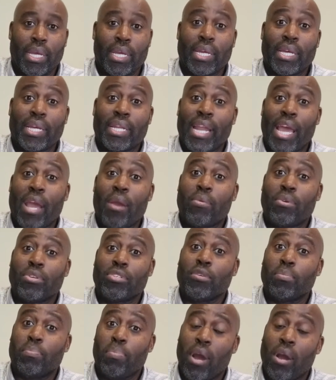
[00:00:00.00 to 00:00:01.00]
And they were
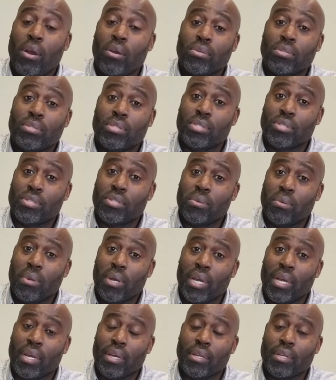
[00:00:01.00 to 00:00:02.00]
supposed to do
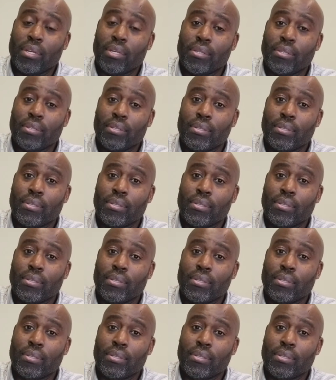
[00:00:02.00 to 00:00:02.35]
what?